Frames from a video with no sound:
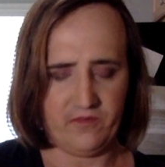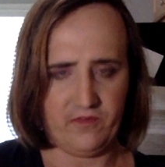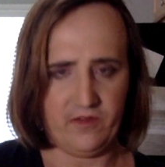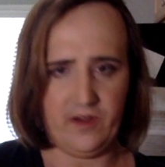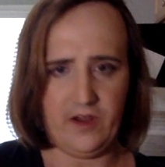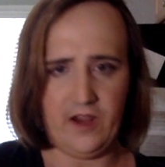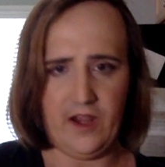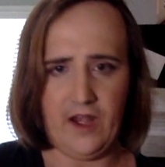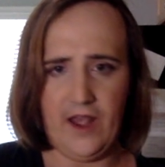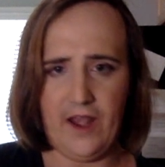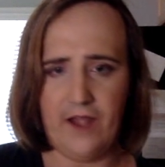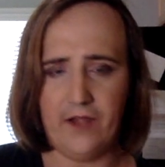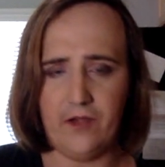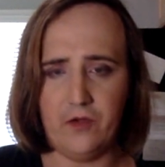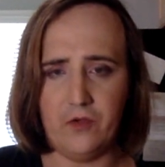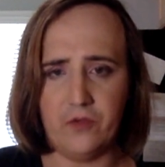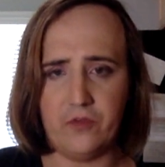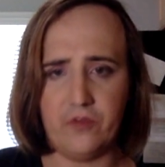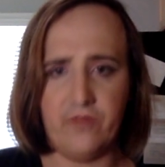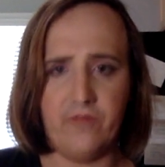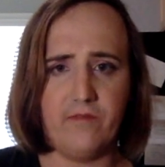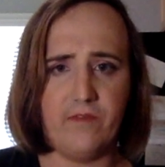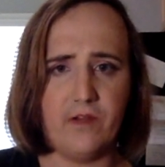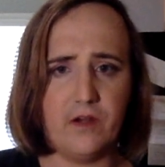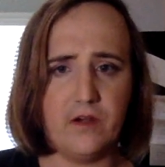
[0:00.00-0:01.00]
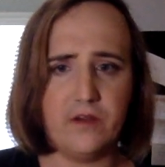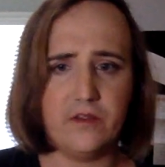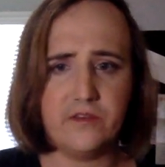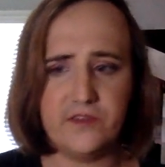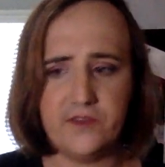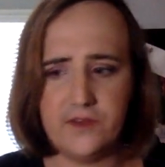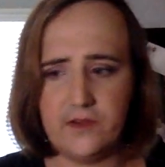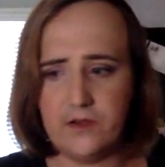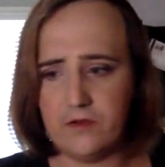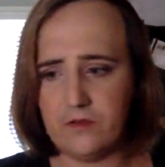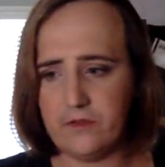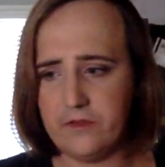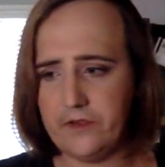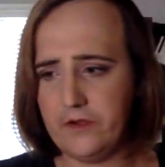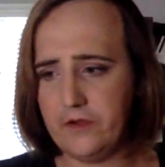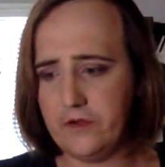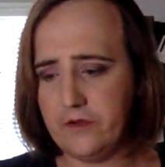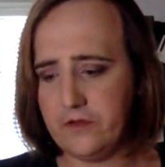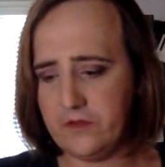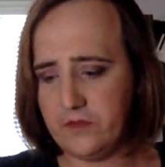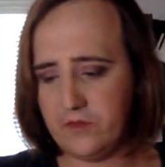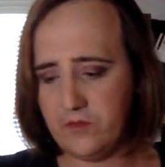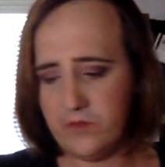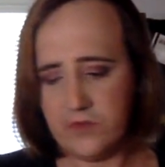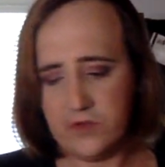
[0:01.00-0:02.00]
And I know some very senior leaders
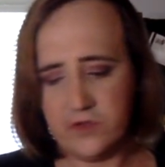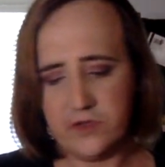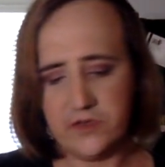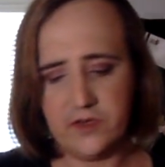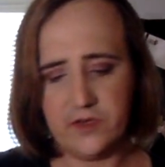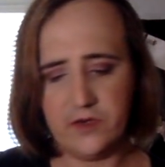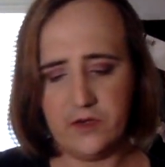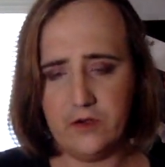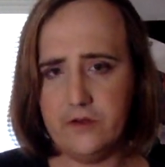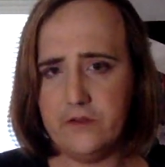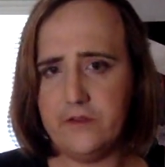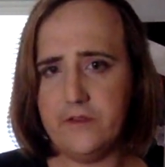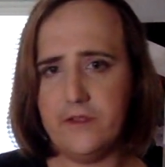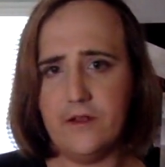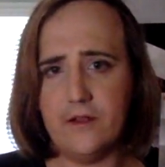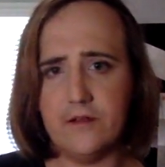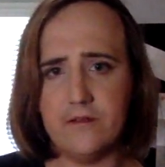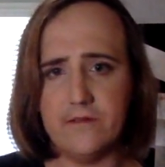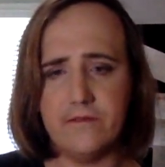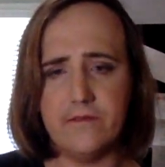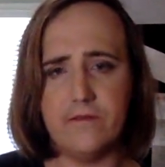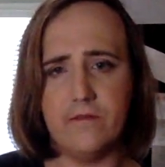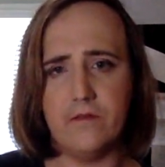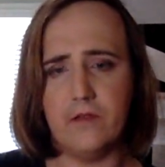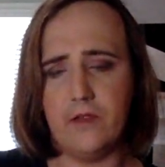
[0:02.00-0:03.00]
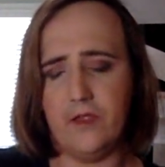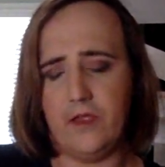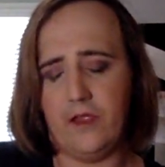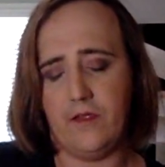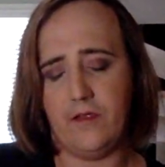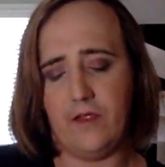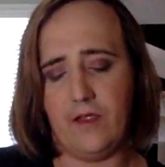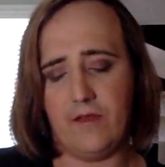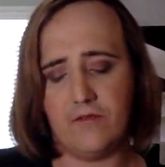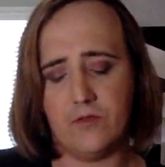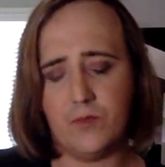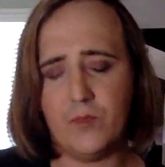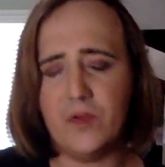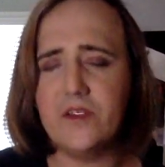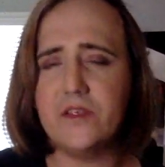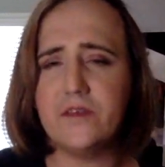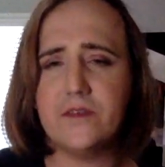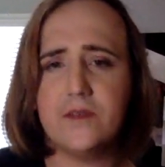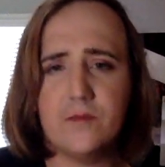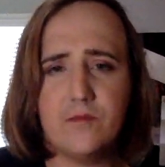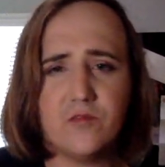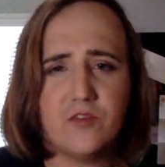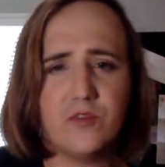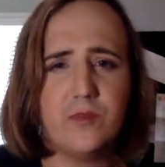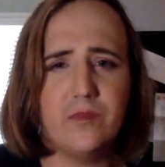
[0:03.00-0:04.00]
in the military, and everybody
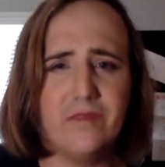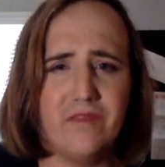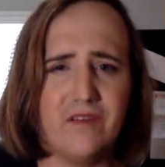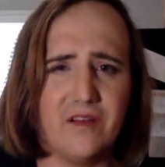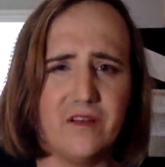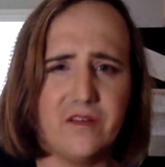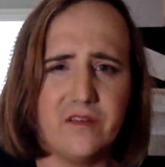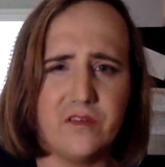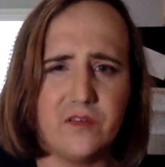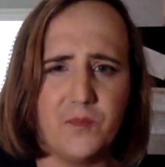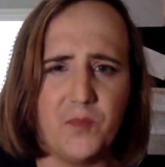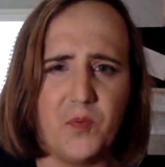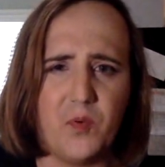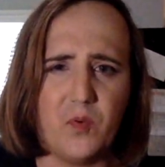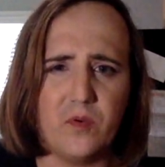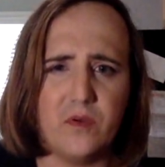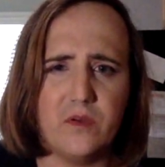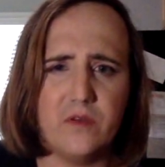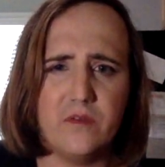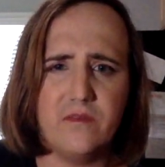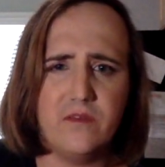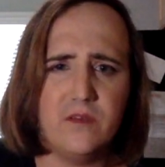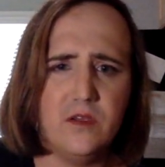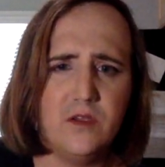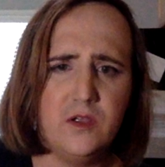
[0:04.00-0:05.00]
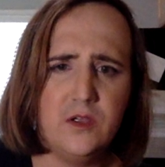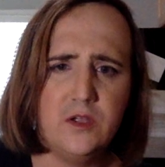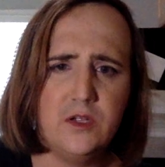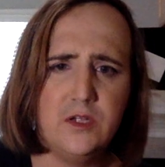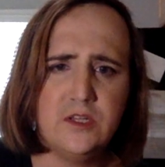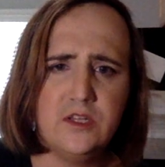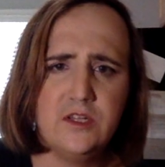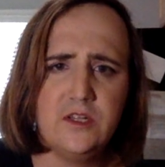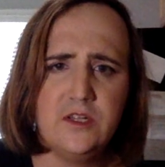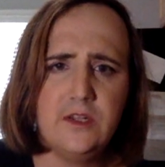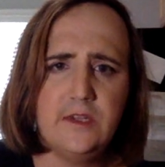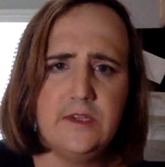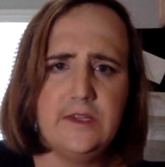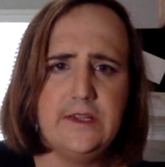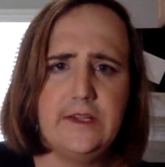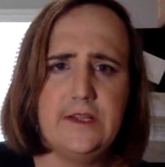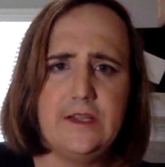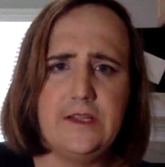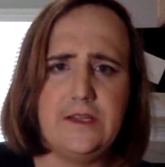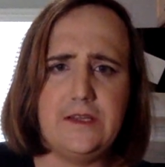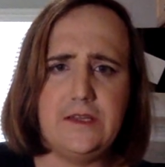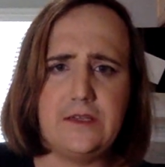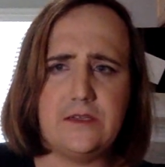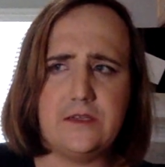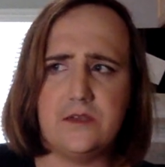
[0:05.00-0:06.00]
seems to be very supportive
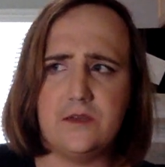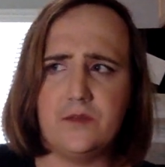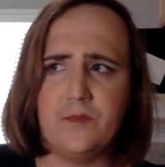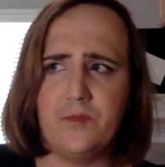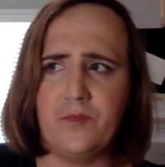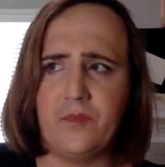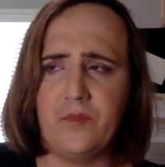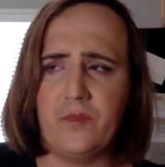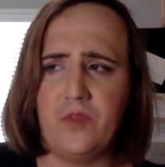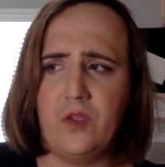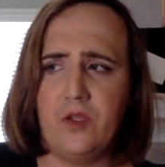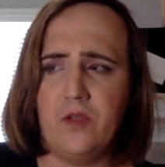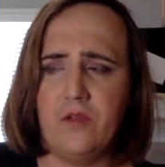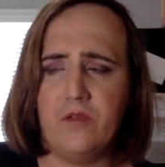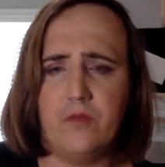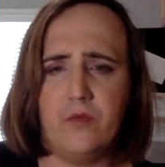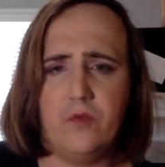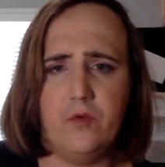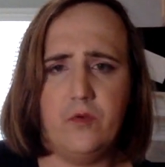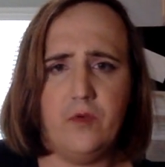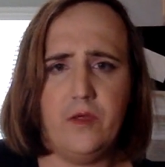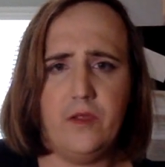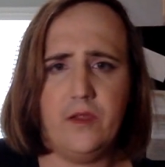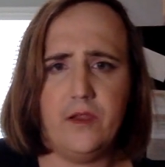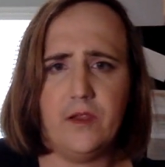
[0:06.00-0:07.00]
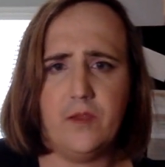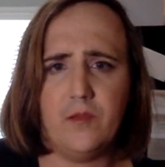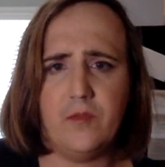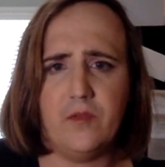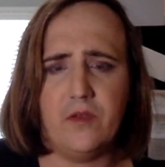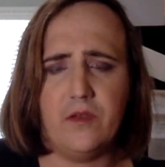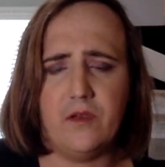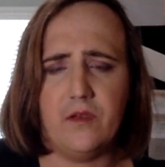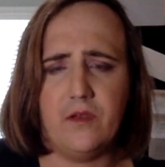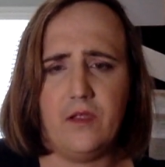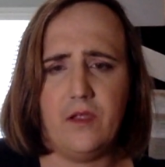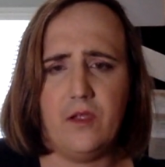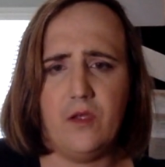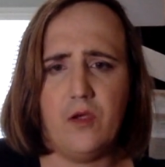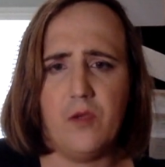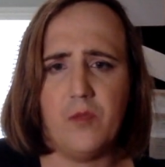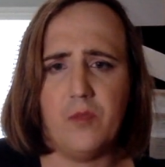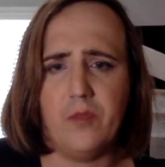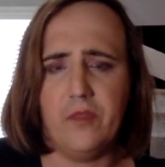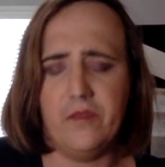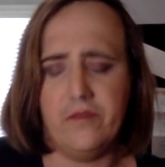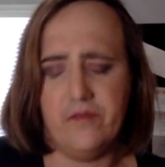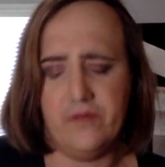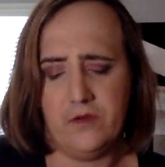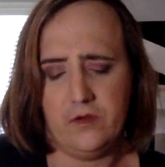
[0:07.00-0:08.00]
of who I am and how I'm
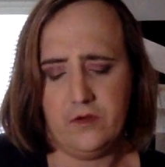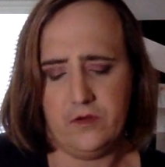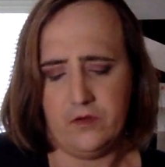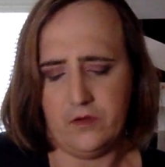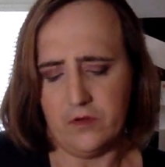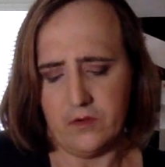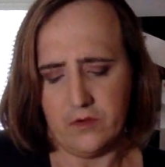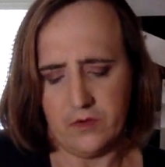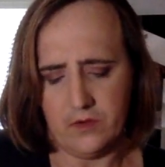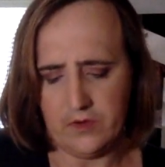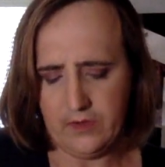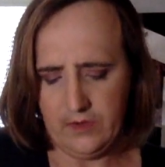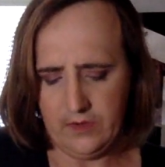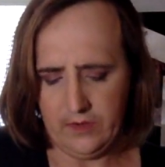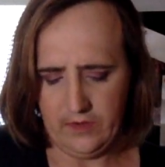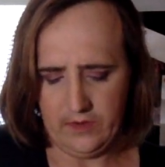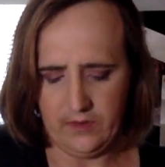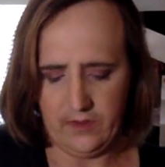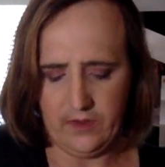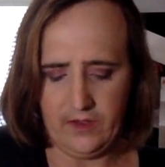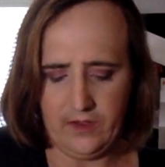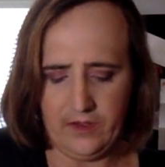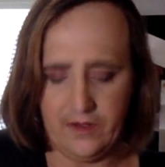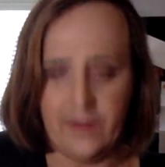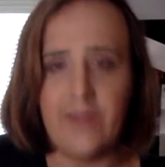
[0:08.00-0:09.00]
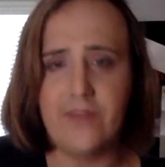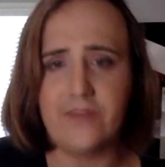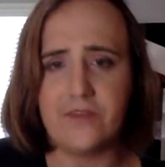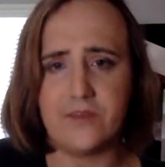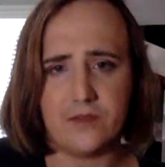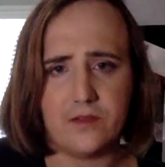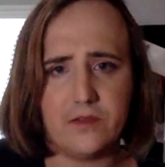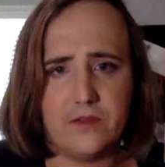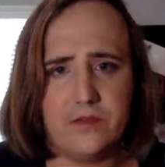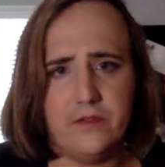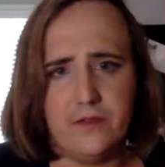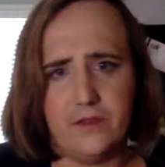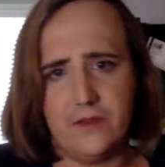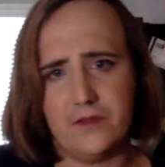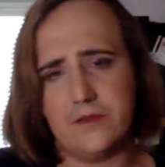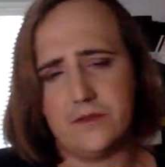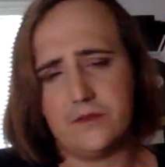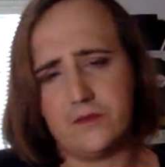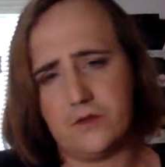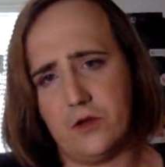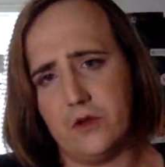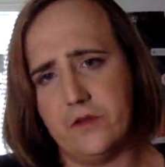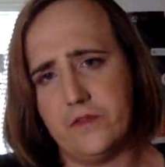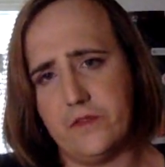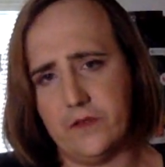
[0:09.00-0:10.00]
living, and that's a
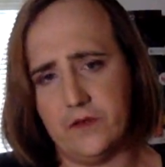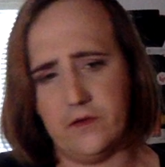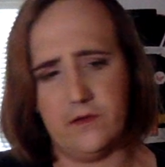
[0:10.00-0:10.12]
great thing